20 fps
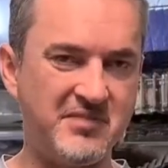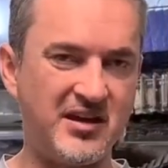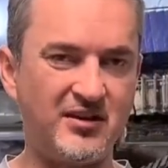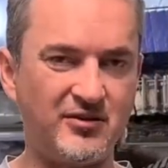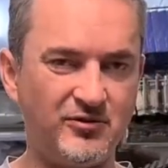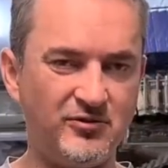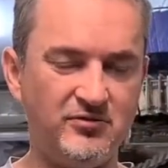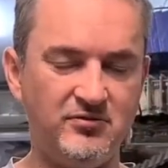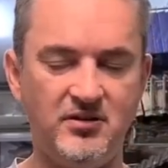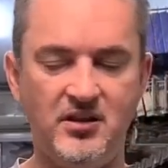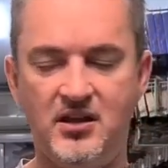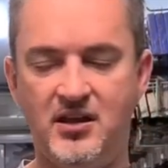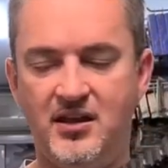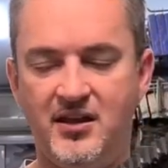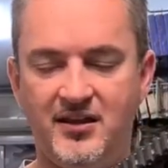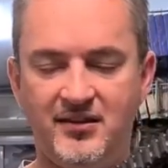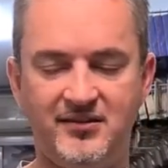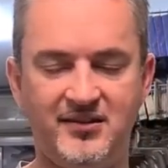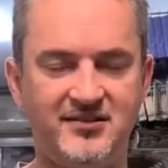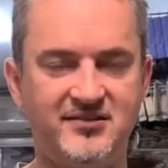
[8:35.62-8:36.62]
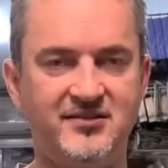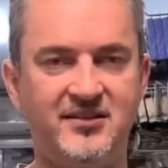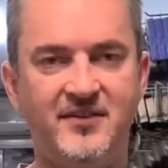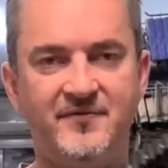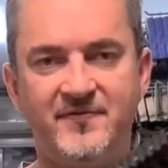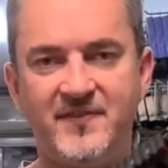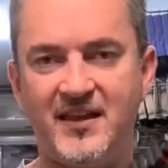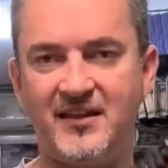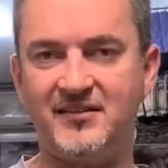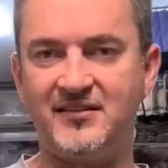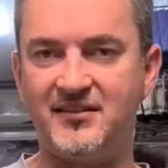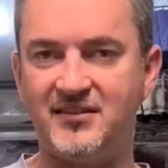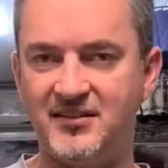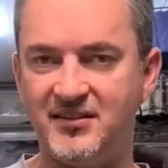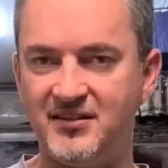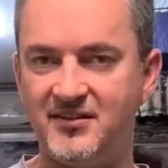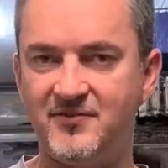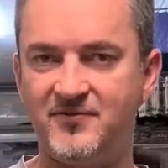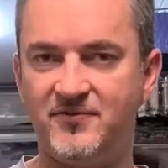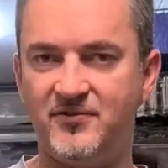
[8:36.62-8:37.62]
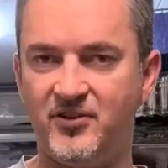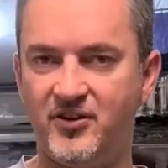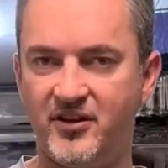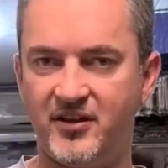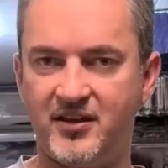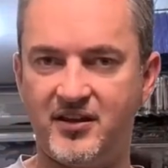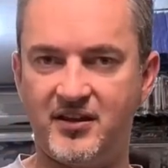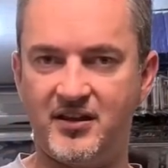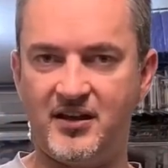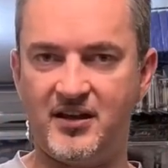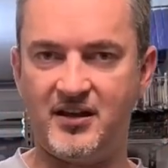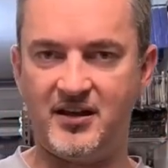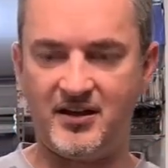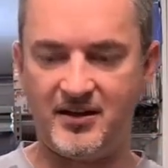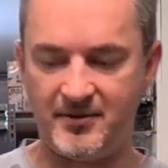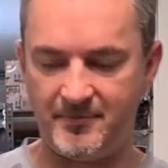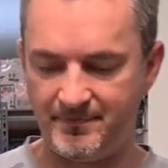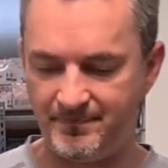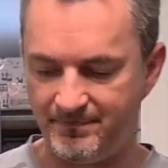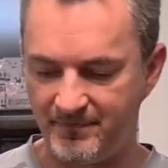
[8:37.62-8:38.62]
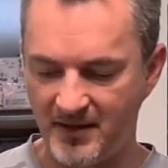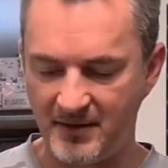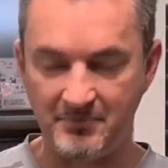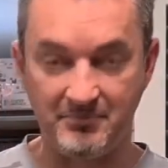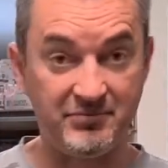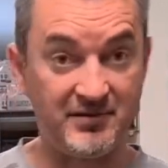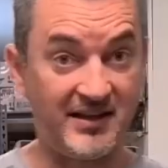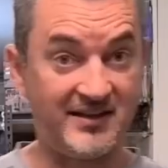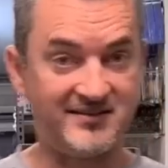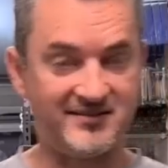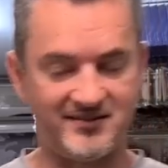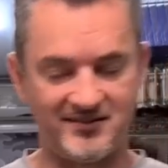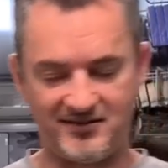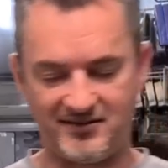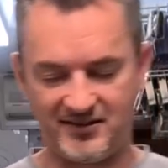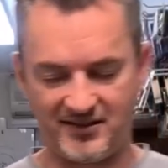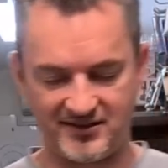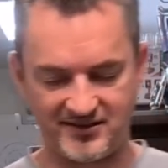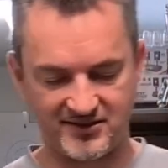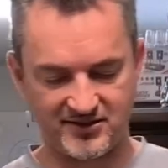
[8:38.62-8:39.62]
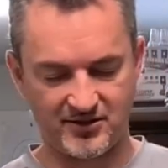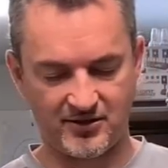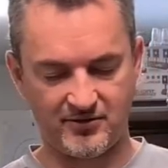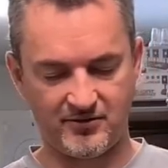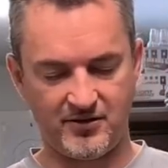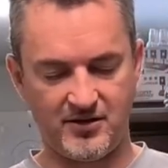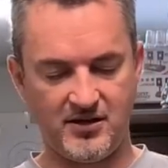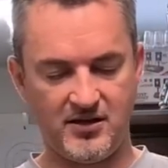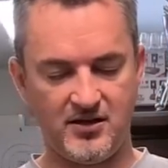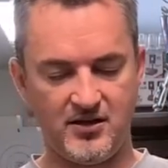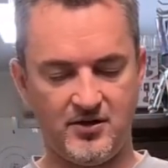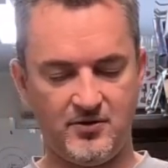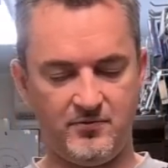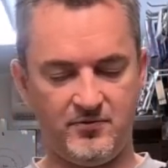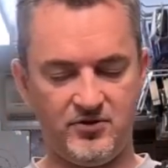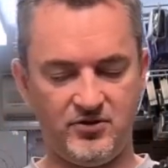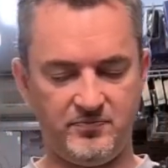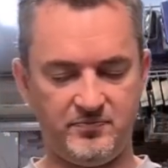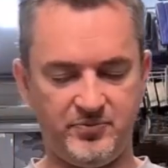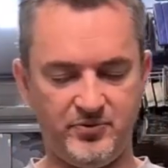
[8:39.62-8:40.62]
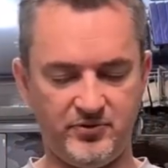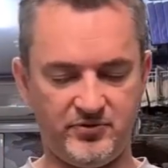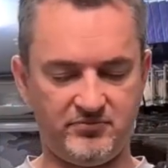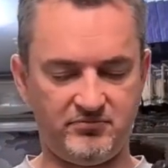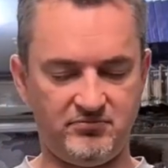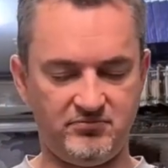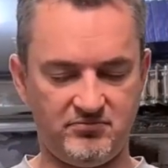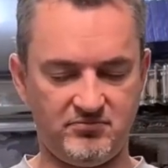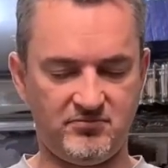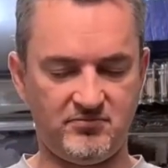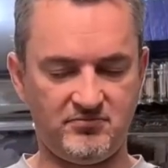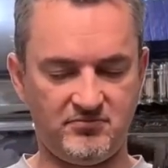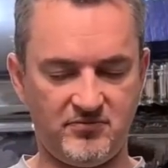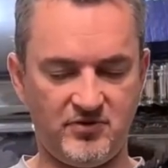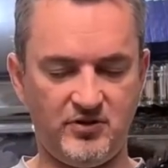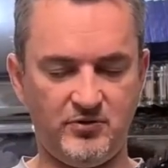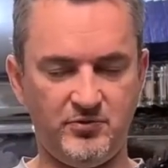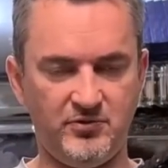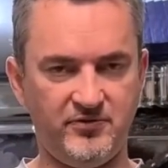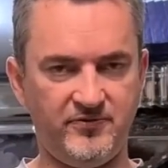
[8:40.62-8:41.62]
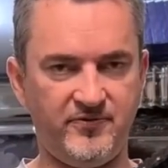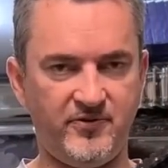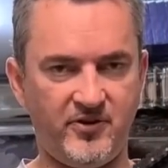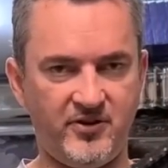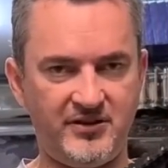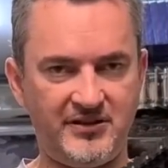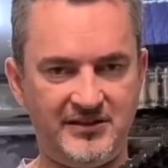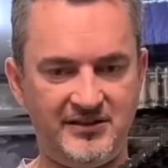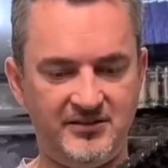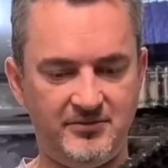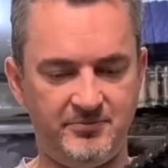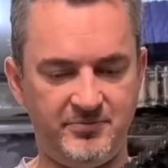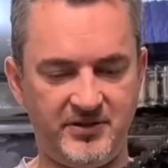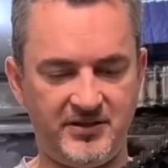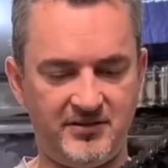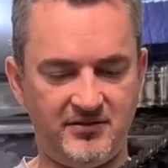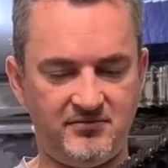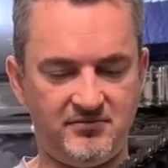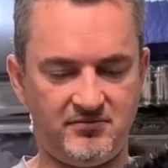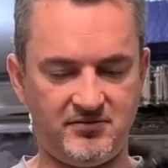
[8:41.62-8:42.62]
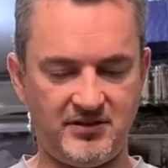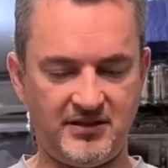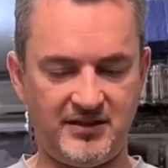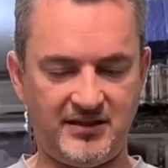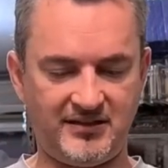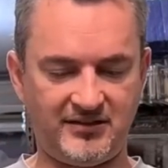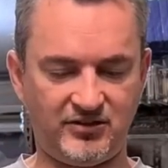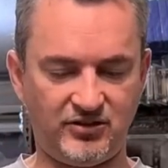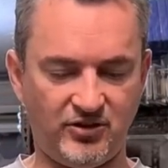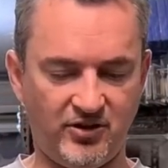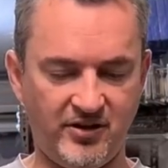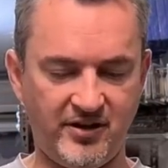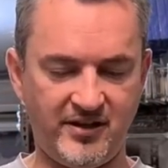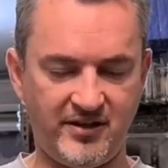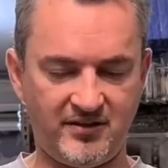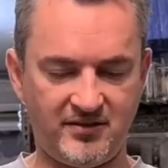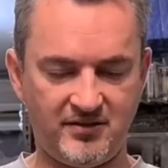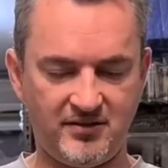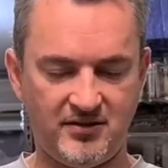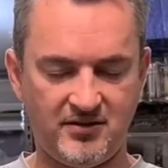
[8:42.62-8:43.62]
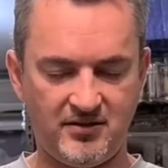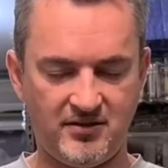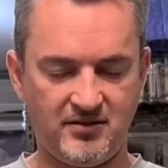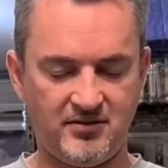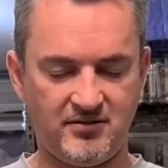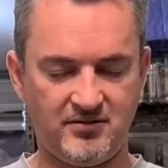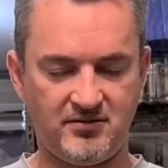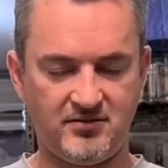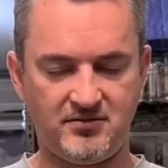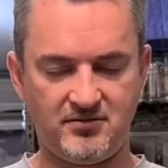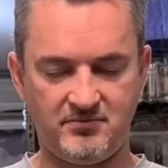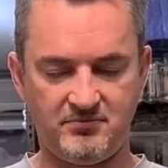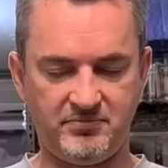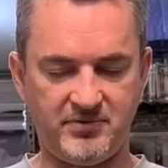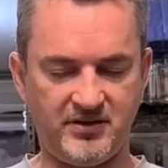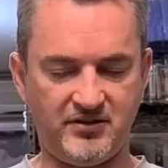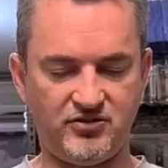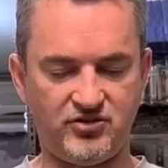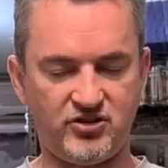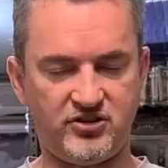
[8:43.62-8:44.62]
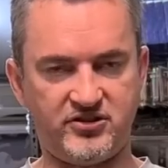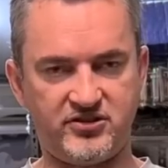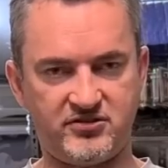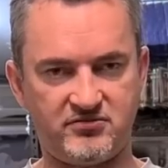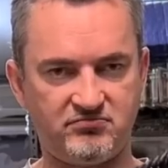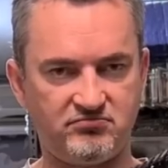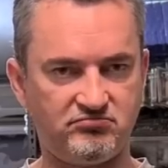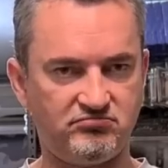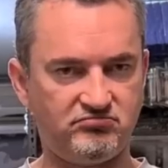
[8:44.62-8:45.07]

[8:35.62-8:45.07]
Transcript: metal, it doesn't have that give like plastic does. So when you put, you will find a little bit tight, but just,